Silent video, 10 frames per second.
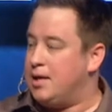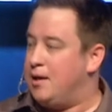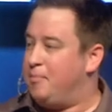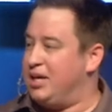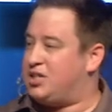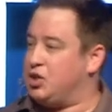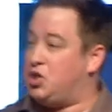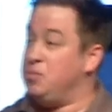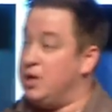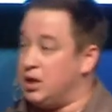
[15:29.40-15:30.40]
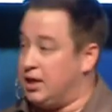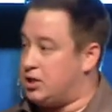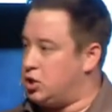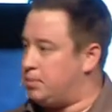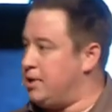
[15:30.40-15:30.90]
But it took humility. It
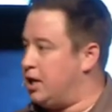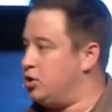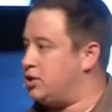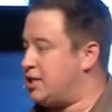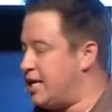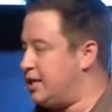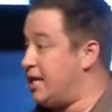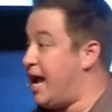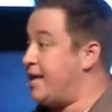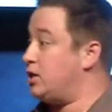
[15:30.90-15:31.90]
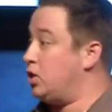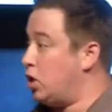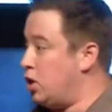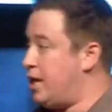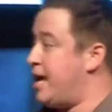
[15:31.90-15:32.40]
took me understanding that I had to
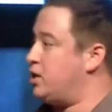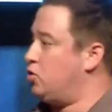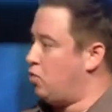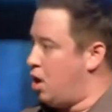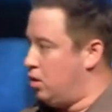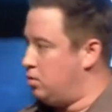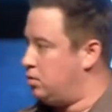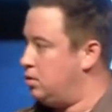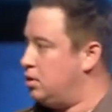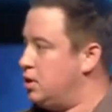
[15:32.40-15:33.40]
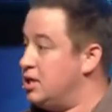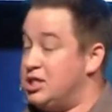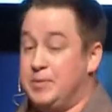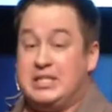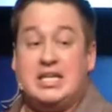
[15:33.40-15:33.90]
learn, that I had to grow,
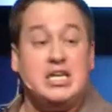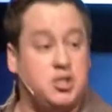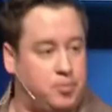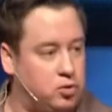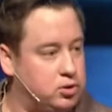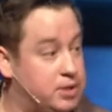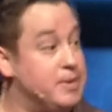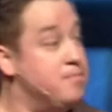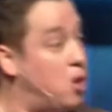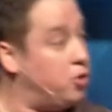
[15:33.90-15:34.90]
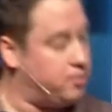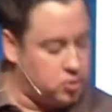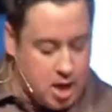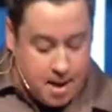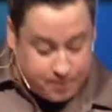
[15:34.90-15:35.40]
to be teachable, to be moldable.
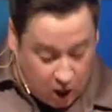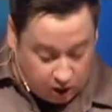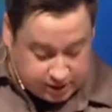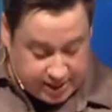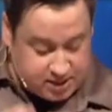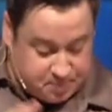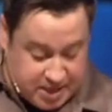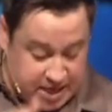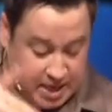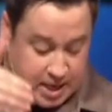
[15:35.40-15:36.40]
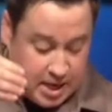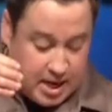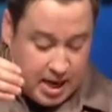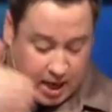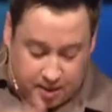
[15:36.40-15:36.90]
Paul says, be
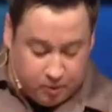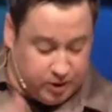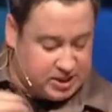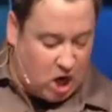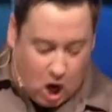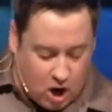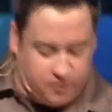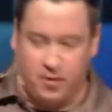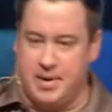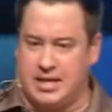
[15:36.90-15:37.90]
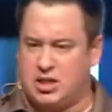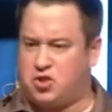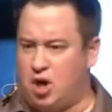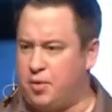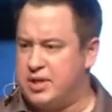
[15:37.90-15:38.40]
humble. It's hard for me to
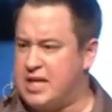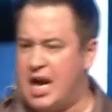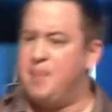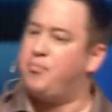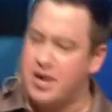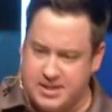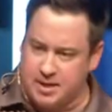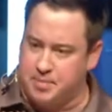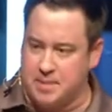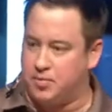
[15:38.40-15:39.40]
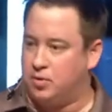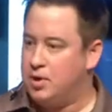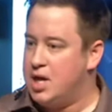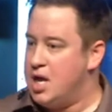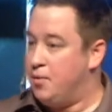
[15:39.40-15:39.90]
struggle with not impressing people,
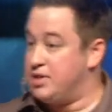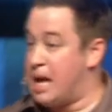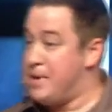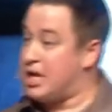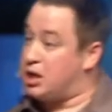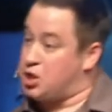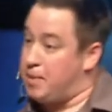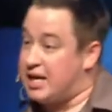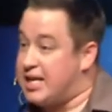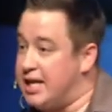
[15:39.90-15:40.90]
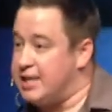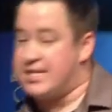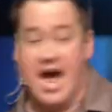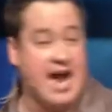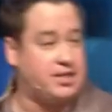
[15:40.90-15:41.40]
with not making sure my kids
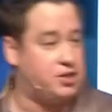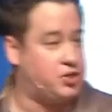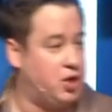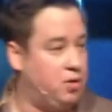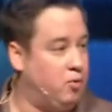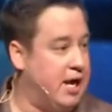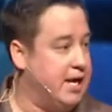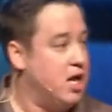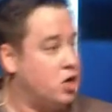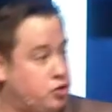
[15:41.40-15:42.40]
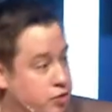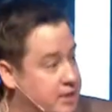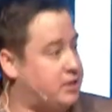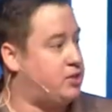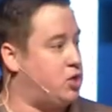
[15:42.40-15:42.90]
act a certain way,
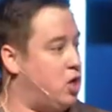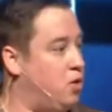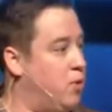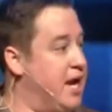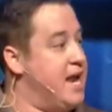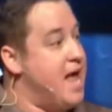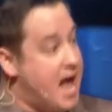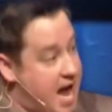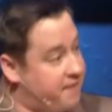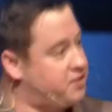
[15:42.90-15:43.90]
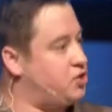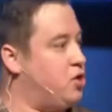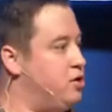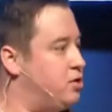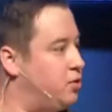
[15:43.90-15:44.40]
dress a certain way, have
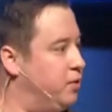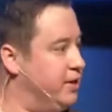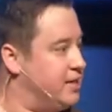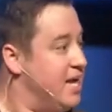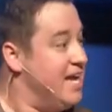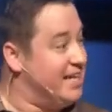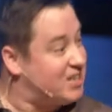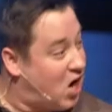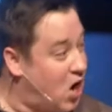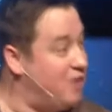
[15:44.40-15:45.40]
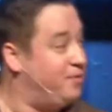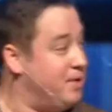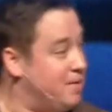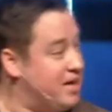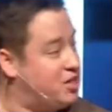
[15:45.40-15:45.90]
certain toys. It's hard for me
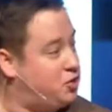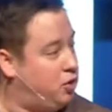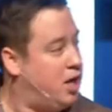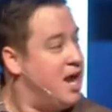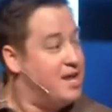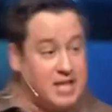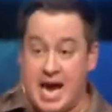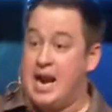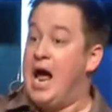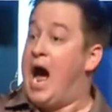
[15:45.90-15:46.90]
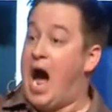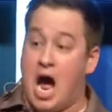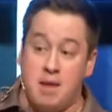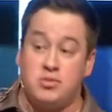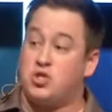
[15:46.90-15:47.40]
to make sure that
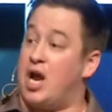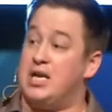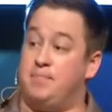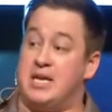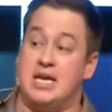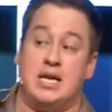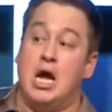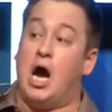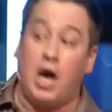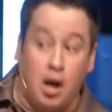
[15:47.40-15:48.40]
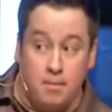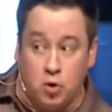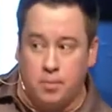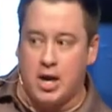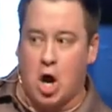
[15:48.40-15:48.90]
I'm trying to be
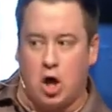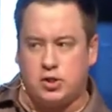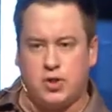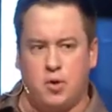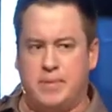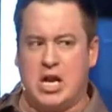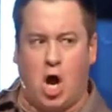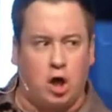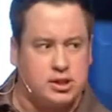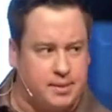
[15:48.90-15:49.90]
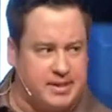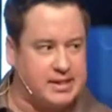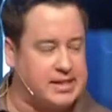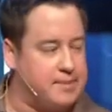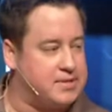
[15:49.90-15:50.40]
humble but also be awesome at the
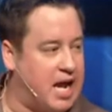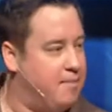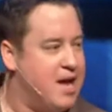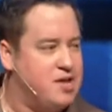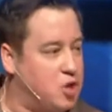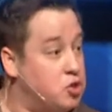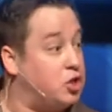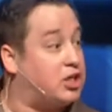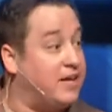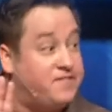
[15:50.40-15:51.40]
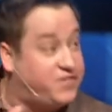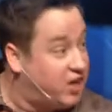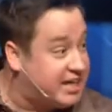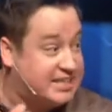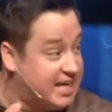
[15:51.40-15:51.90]
same time. Those are
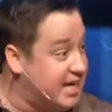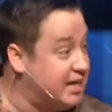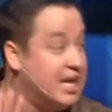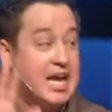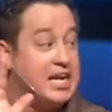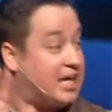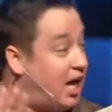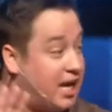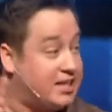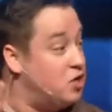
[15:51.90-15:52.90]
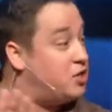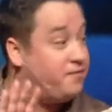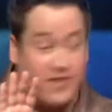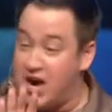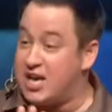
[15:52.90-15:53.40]
conflicting, like those are
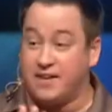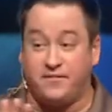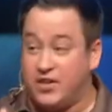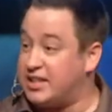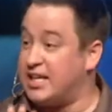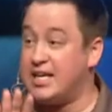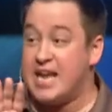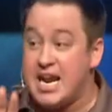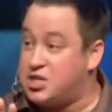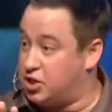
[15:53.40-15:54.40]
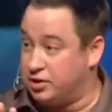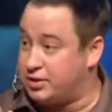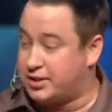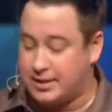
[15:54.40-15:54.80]
very conflicting natures.